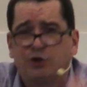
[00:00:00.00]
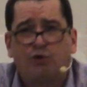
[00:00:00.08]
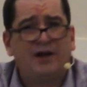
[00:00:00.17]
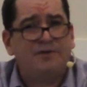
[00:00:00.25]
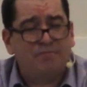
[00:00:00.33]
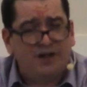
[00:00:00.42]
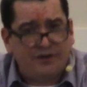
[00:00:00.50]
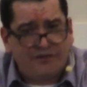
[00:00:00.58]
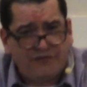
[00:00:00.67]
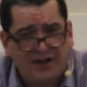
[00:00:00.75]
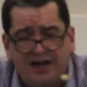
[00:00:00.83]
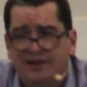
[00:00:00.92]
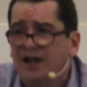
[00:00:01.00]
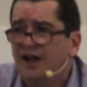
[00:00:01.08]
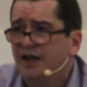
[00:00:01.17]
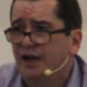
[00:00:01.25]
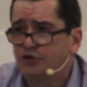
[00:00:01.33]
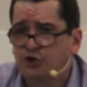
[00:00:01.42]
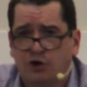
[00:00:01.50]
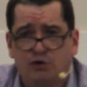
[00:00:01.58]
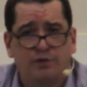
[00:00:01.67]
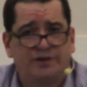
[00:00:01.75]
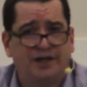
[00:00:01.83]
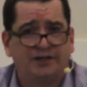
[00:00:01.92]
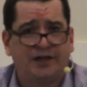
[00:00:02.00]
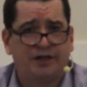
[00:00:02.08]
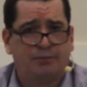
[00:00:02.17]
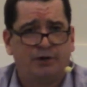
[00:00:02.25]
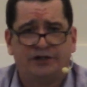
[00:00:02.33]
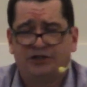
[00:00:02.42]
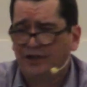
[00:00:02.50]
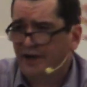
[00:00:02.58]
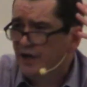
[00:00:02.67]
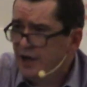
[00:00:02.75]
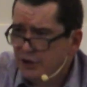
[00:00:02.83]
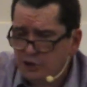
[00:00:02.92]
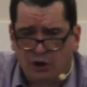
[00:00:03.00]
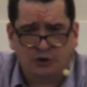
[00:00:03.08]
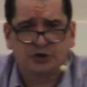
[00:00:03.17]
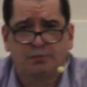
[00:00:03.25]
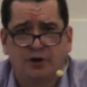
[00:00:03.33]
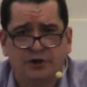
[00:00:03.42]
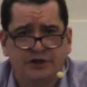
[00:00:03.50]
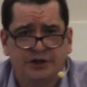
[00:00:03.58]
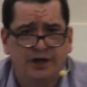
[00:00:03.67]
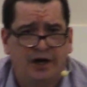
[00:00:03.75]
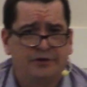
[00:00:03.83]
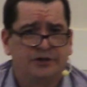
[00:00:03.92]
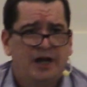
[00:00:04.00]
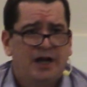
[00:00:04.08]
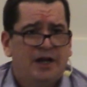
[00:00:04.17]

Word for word: Great men of faith have struggled with things like depression, like Charles Spurgeon and others.